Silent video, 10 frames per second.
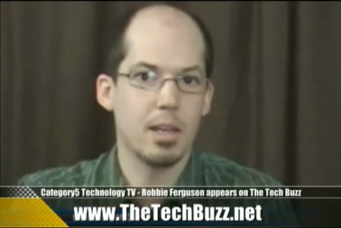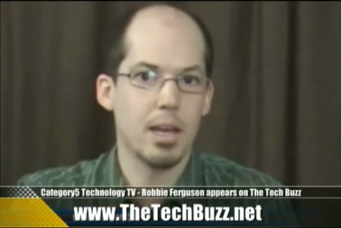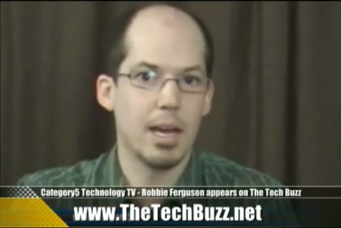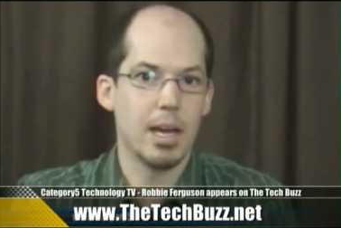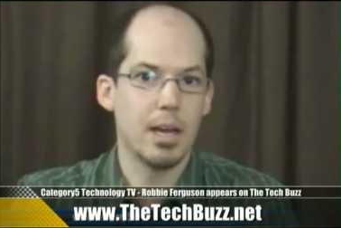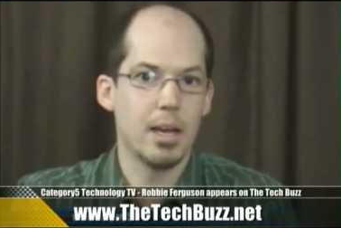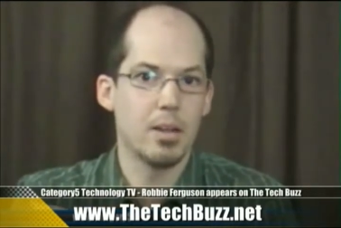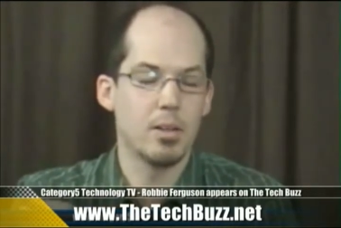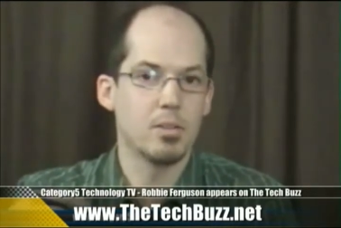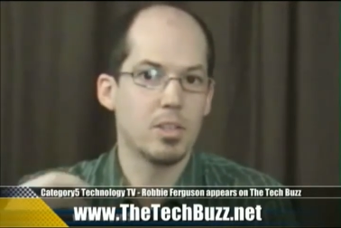uh,
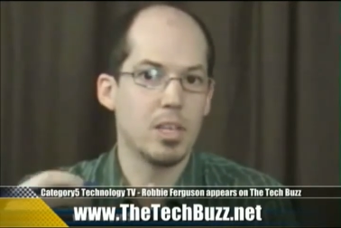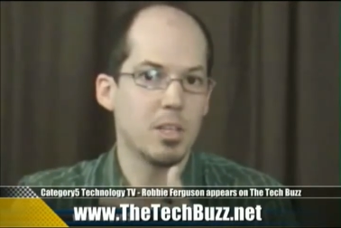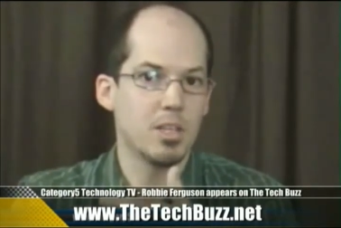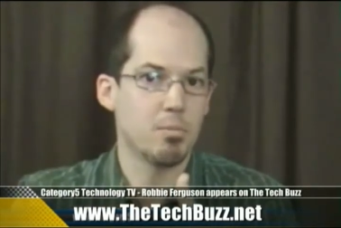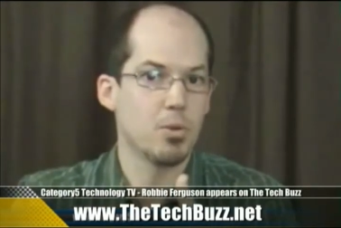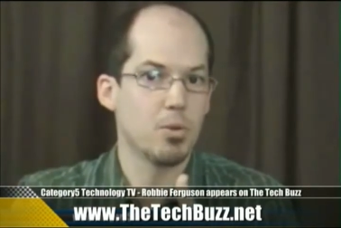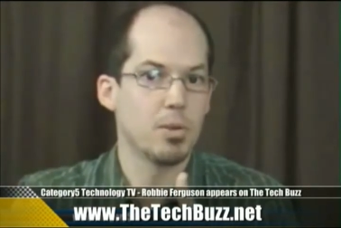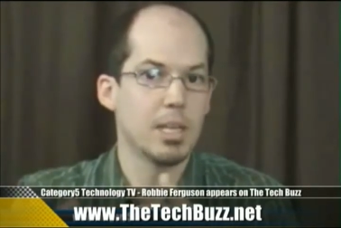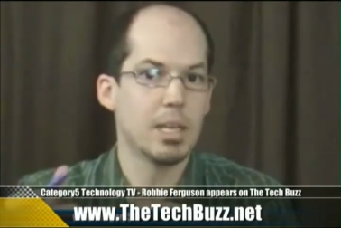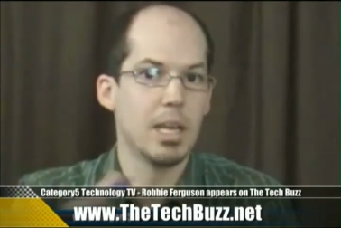seamless
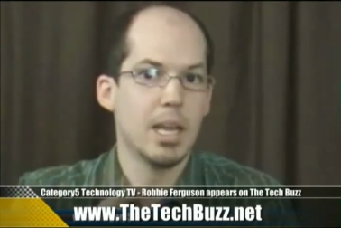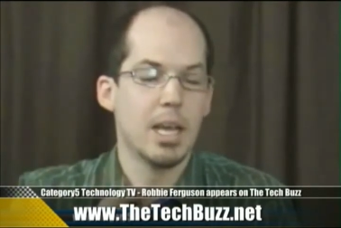mode and